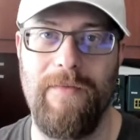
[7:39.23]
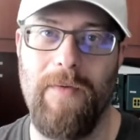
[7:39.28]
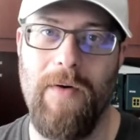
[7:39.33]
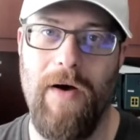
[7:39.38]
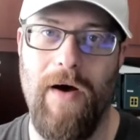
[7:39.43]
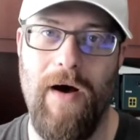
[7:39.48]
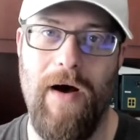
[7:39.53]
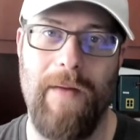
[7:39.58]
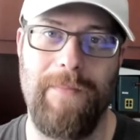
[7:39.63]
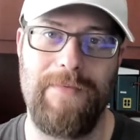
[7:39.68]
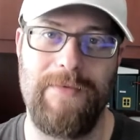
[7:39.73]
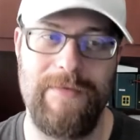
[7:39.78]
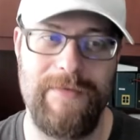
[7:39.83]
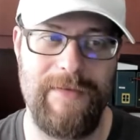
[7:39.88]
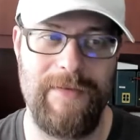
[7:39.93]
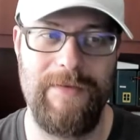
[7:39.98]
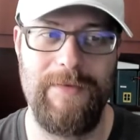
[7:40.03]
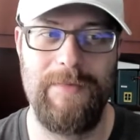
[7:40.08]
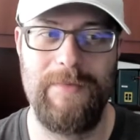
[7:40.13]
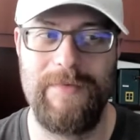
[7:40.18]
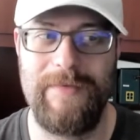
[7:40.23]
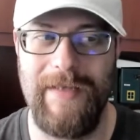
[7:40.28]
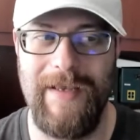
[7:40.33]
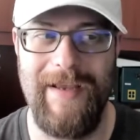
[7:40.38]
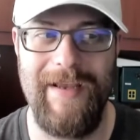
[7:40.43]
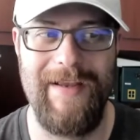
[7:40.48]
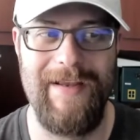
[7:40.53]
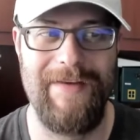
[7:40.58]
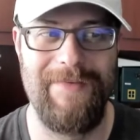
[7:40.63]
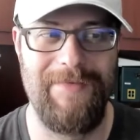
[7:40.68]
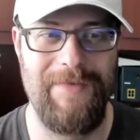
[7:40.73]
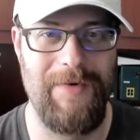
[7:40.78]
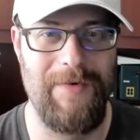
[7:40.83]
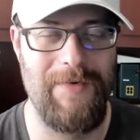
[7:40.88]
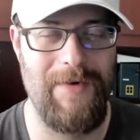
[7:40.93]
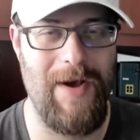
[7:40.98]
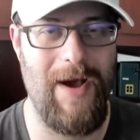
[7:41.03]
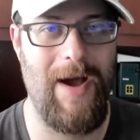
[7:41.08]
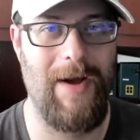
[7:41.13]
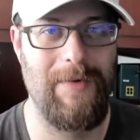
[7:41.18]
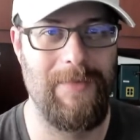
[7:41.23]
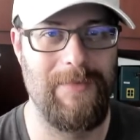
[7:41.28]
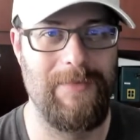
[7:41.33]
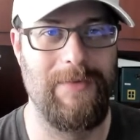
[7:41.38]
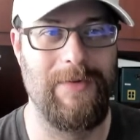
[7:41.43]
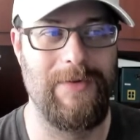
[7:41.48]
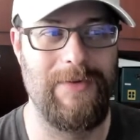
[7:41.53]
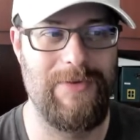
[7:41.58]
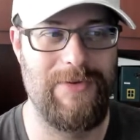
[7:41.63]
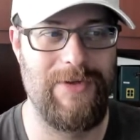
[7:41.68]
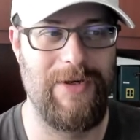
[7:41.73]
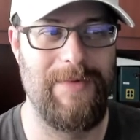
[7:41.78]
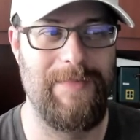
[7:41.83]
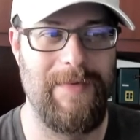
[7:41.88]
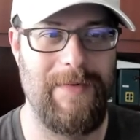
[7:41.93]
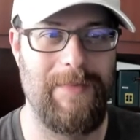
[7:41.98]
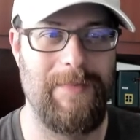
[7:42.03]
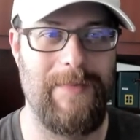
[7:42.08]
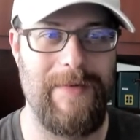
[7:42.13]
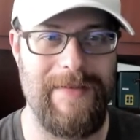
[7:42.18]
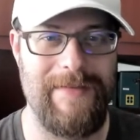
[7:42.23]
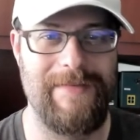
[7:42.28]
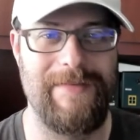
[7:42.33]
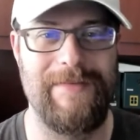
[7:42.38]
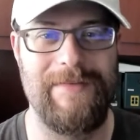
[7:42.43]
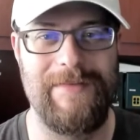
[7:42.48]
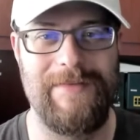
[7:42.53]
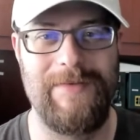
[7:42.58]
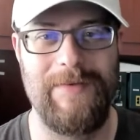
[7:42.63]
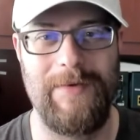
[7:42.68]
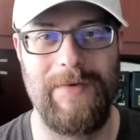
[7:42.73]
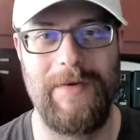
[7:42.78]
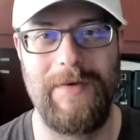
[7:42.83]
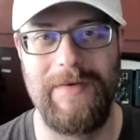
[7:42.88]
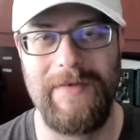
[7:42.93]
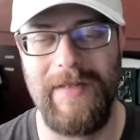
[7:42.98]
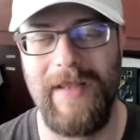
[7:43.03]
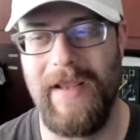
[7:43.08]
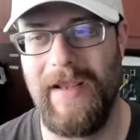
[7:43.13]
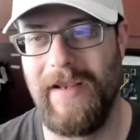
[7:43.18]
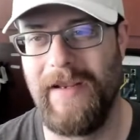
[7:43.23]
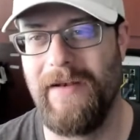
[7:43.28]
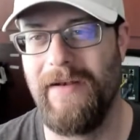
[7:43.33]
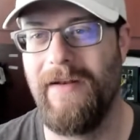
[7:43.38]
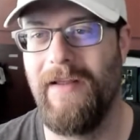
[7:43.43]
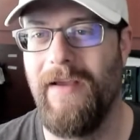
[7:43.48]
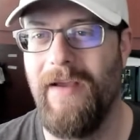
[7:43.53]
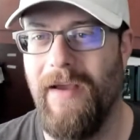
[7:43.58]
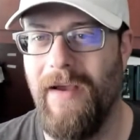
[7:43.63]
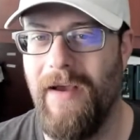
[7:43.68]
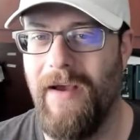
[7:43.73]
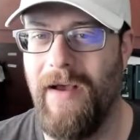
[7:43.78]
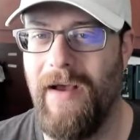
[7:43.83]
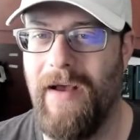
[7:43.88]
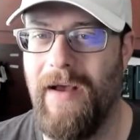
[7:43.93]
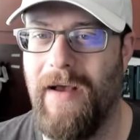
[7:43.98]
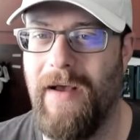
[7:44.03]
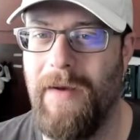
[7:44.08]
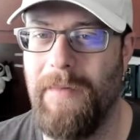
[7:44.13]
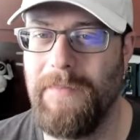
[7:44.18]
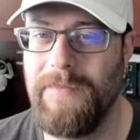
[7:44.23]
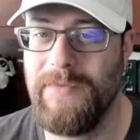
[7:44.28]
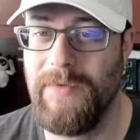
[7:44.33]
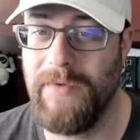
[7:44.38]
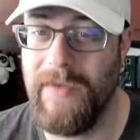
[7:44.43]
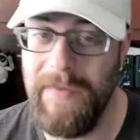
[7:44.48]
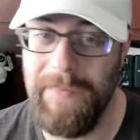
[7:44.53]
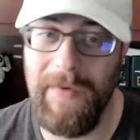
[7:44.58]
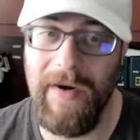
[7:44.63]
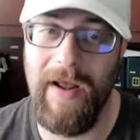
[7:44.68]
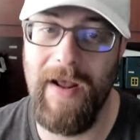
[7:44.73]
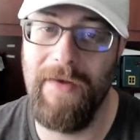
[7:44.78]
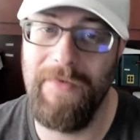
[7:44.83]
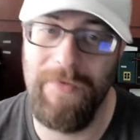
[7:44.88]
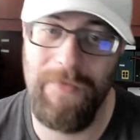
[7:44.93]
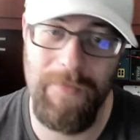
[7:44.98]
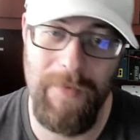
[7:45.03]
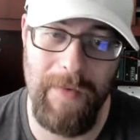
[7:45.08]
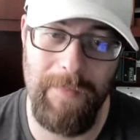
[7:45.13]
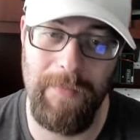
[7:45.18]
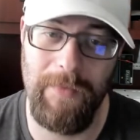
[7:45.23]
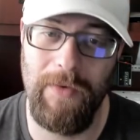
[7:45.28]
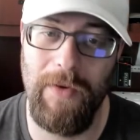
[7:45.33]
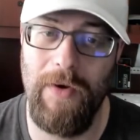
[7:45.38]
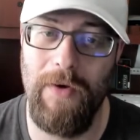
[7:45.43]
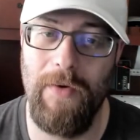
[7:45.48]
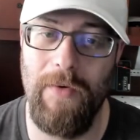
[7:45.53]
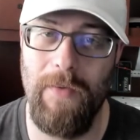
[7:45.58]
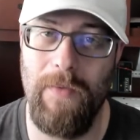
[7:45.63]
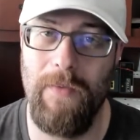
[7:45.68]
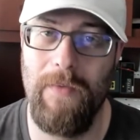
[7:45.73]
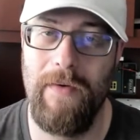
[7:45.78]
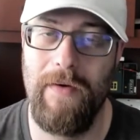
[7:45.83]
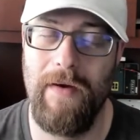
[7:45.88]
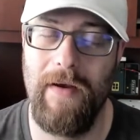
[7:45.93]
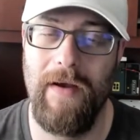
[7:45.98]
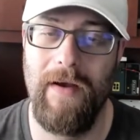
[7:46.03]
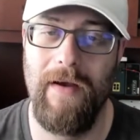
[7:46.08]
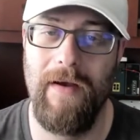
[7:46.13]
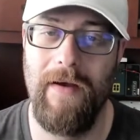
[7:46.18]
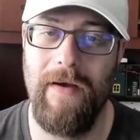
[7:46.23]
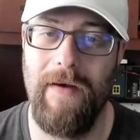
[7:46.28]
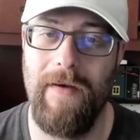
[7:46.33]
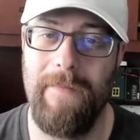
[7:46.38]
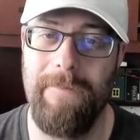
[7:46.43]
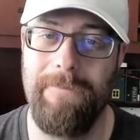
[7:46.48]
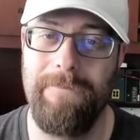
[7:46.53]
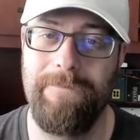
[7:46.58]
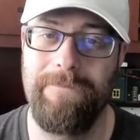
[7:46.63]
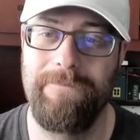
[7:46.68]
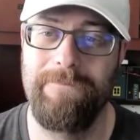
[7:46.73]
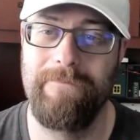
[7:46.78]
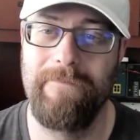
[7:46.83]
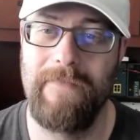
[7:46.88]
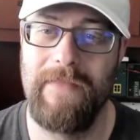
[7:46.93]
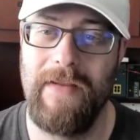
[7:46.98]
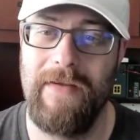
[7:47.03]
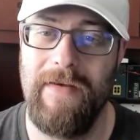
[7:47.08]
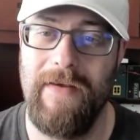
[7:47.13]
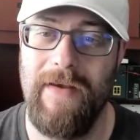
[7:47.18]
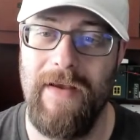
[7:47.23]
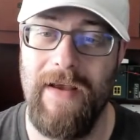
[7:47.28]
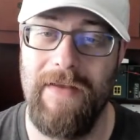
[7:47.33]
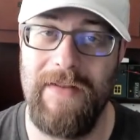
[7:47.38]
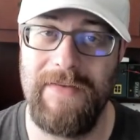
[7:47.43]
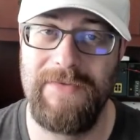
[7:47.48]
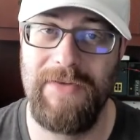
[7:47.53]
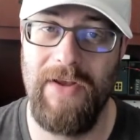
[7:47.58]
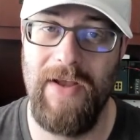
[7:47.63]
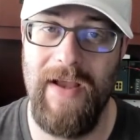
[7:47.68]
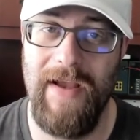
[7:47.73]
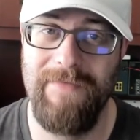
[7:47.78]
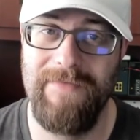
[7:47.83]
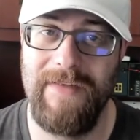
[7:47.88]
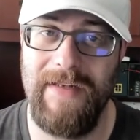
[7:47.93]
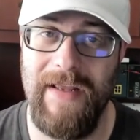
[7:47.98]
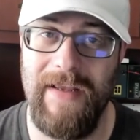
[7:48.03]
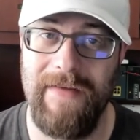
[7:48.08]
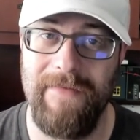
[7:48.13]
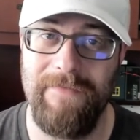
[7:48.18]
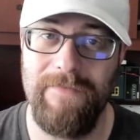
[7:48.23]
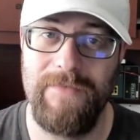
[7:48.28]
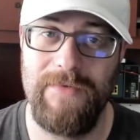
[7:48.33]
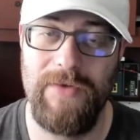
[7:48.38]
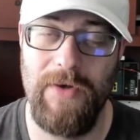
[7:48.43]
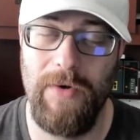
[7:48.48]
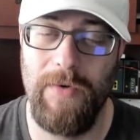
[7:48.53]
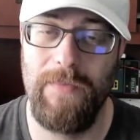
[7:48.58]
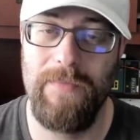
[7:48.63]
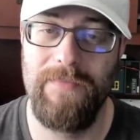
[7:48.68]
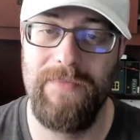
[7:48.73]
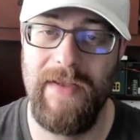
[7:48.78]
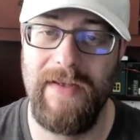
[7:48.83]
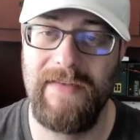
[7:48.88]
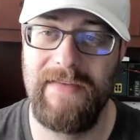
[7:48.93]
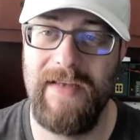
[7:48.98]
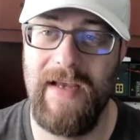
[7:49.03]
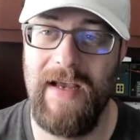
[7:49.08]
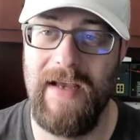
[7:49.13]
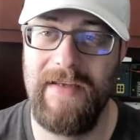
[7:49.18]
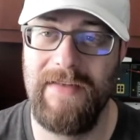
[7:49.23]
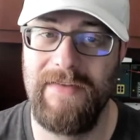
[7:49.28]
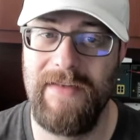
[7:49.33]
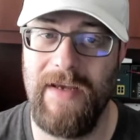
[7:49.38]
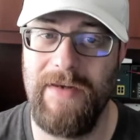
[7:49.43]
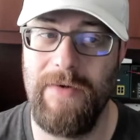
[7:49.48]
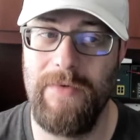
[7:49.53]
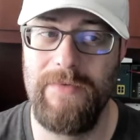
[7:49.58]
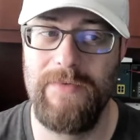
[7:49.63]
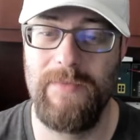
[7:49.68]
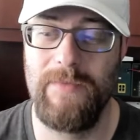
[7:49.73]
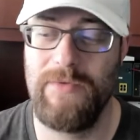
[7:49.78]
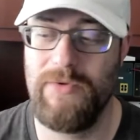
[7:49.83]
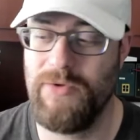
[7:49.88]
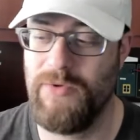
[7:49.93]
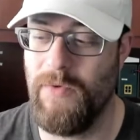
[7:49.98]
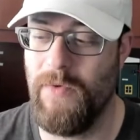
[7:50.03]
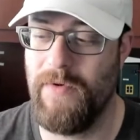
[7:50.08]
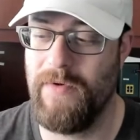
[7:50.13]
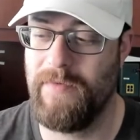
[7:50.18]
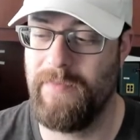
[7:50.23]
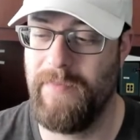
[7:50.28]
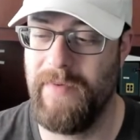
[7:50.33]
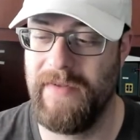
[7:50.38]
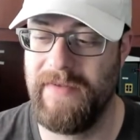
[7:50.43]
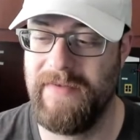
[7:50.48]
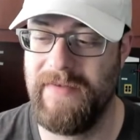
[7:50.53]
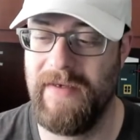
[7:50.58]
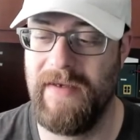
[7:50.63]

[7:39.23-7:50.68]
options that you say if they're not legitimate reasons to contain. So keep an eye on the thread below. That's all I have today. So thanks, guys. I know this one's short, but